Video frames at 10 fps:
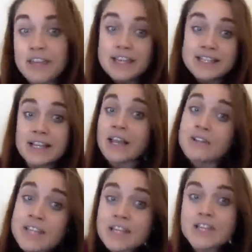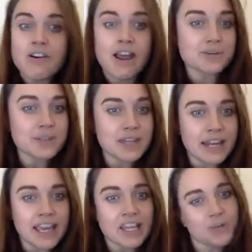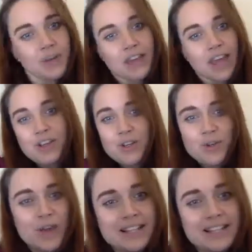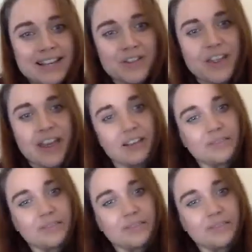that he's allowed to interact with and engage with? How do you guys handle that?